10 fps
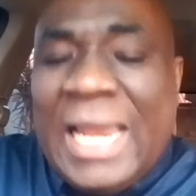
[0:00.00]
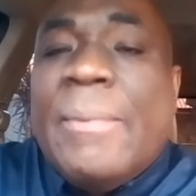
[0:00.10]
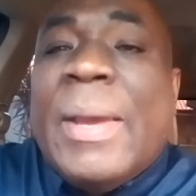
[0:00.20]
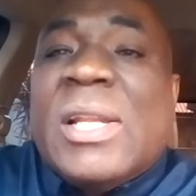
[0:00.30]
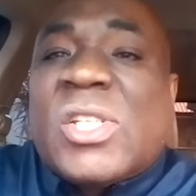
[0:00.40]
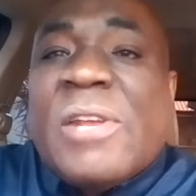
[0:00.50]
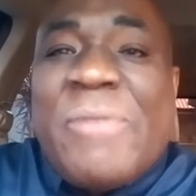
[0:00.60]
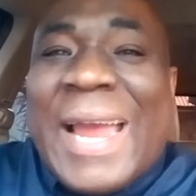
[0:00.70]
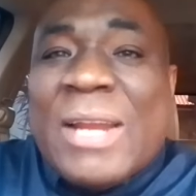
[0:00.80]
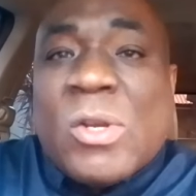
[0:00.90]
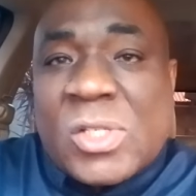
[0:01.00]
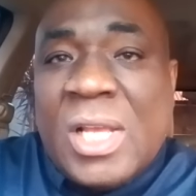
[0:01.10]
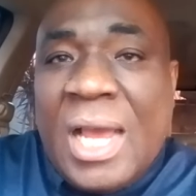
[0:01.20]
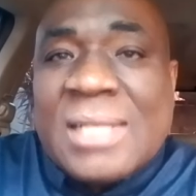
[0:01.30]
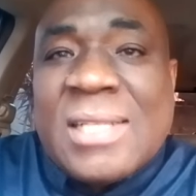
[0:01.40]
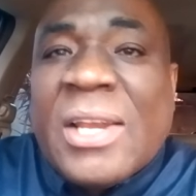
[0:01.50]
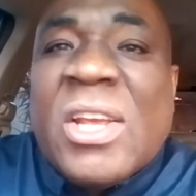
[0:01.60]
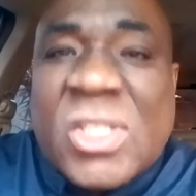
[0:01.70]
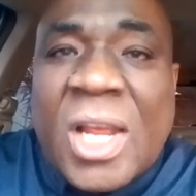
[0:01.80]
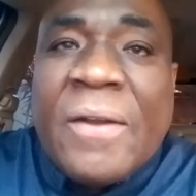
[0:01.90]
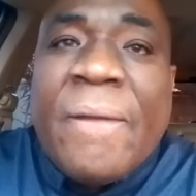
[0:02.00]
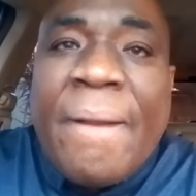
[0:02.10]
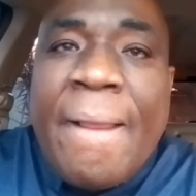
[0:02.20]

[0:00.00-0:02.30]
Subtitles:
elements divide us as a nation.